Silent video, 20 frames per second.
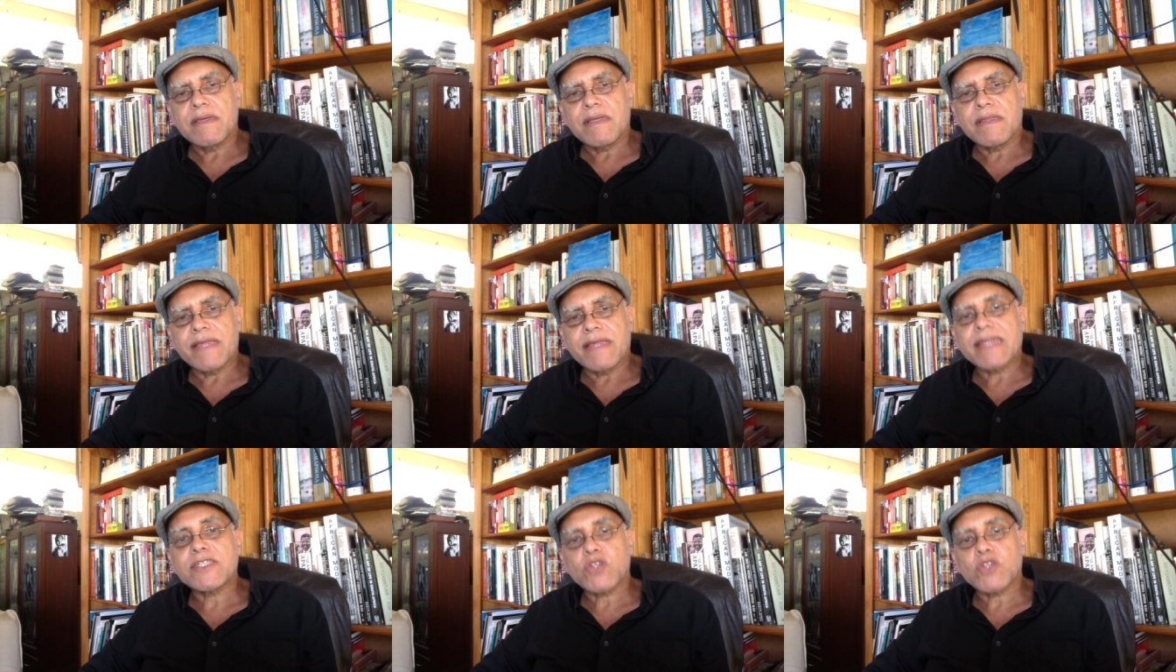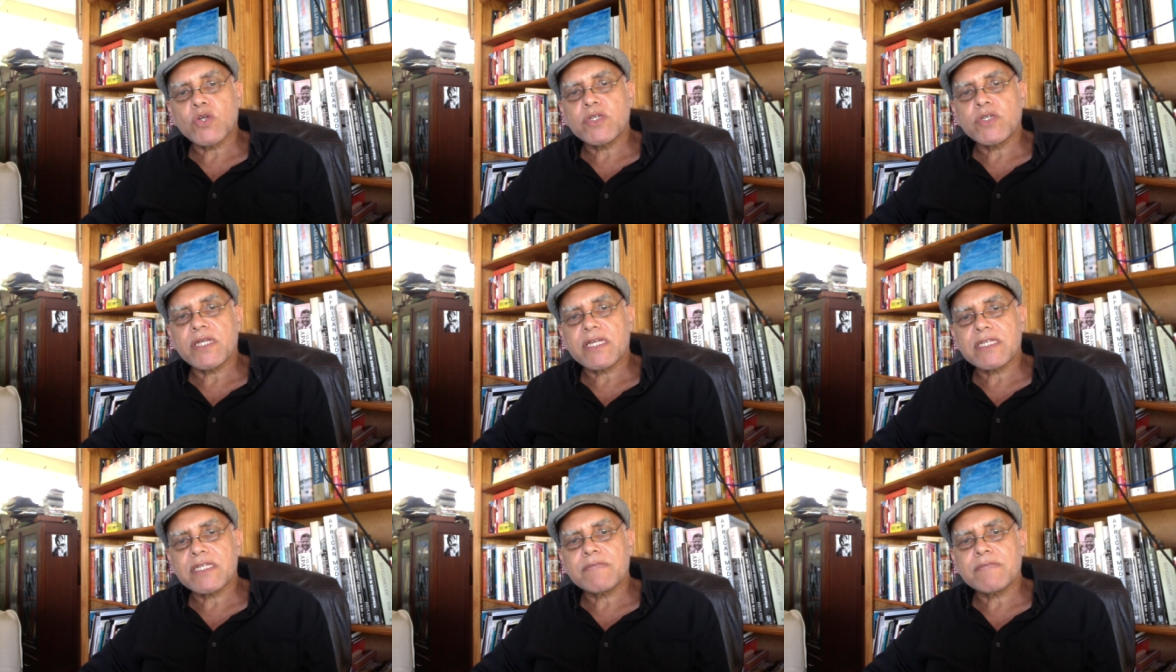that
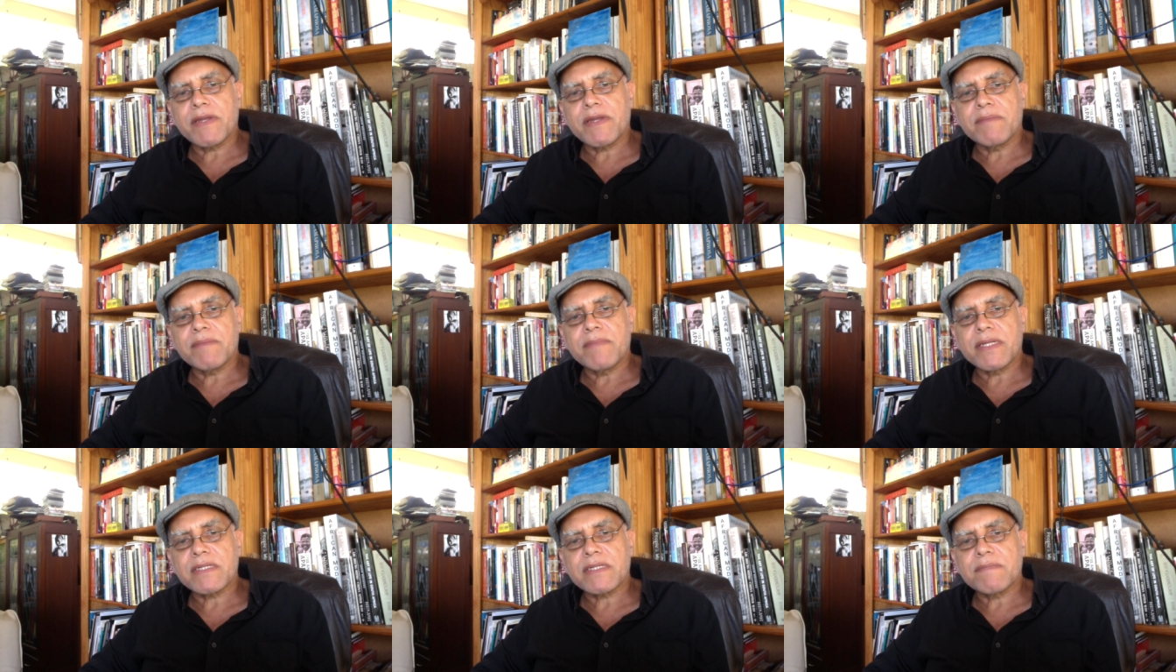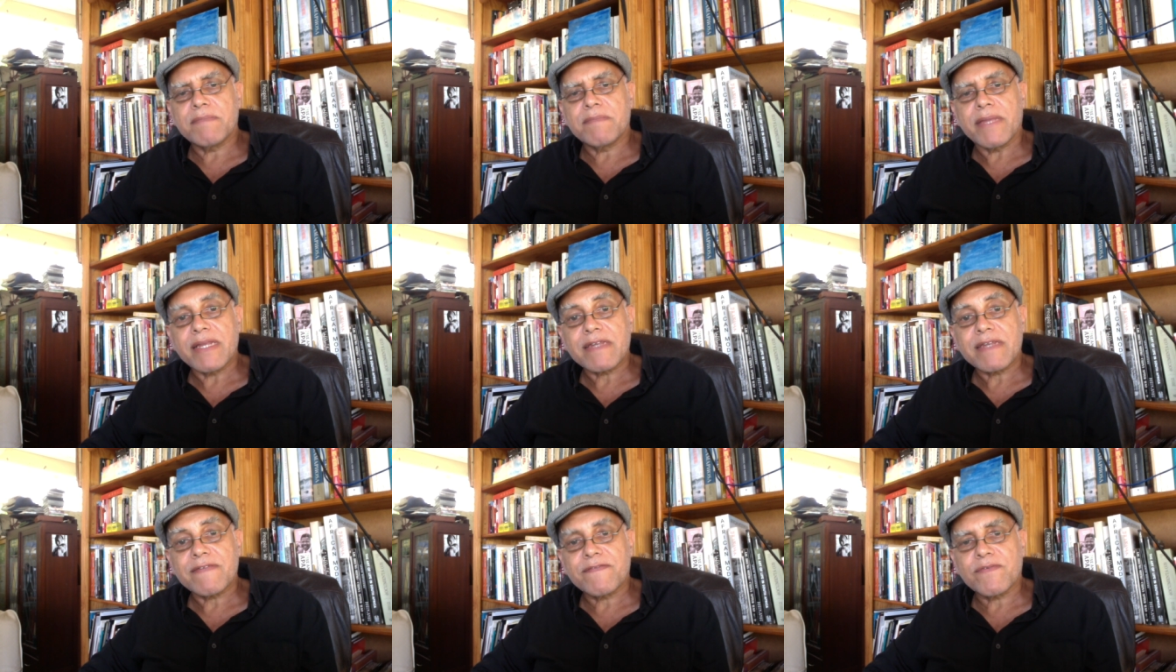social experiment
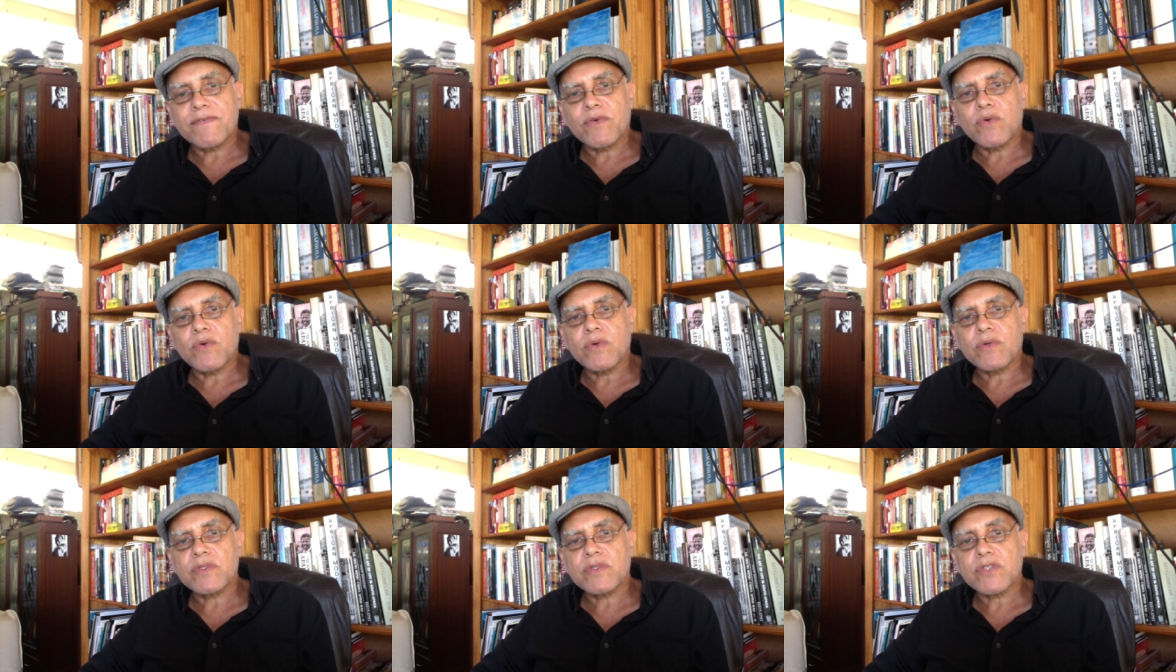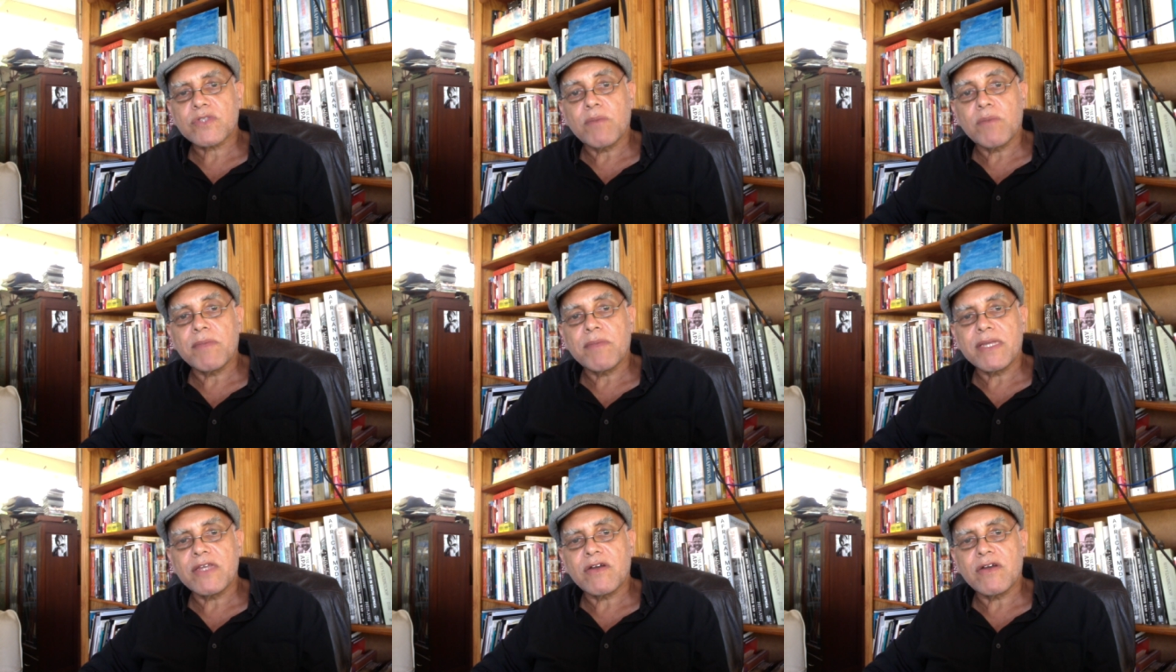meant for so
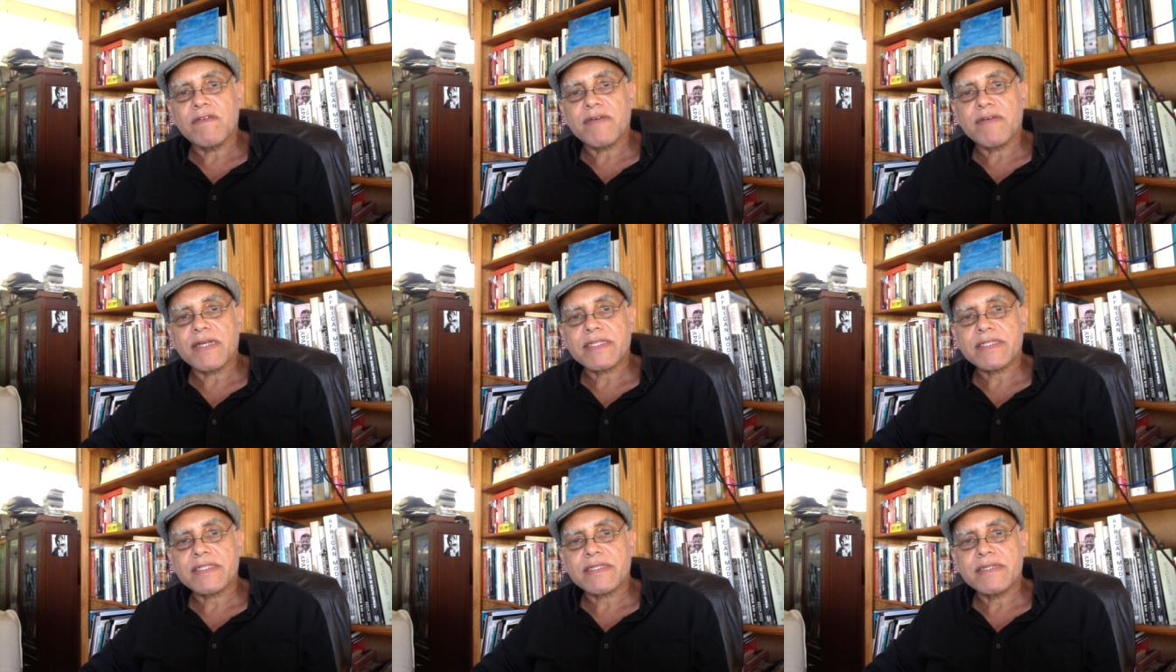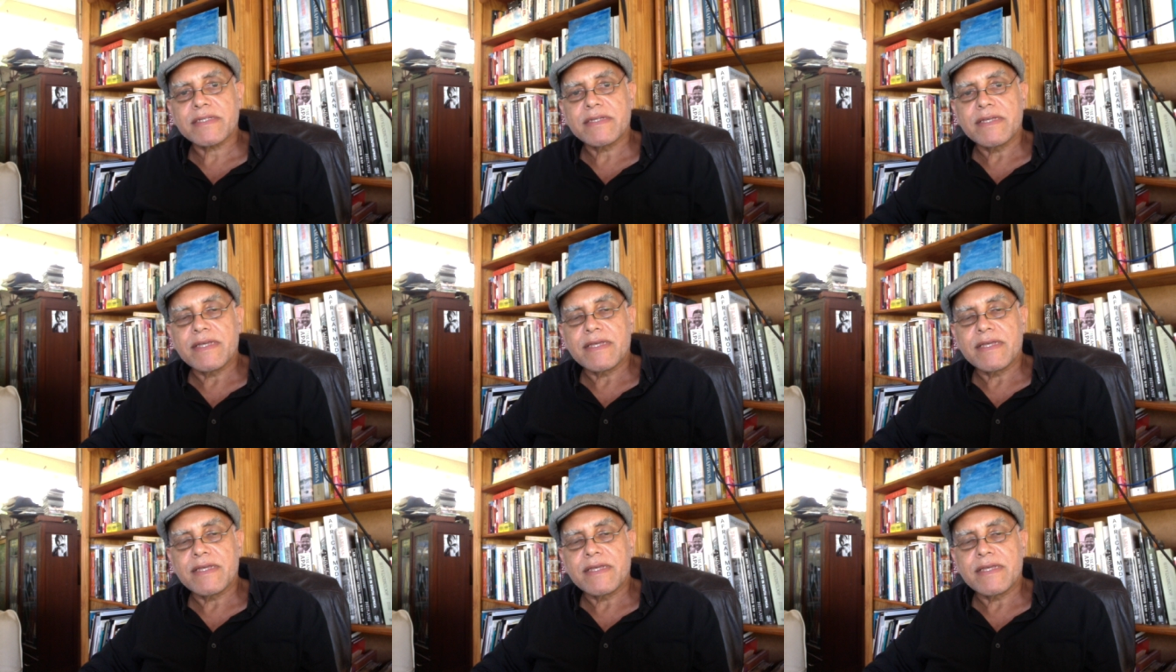many of us,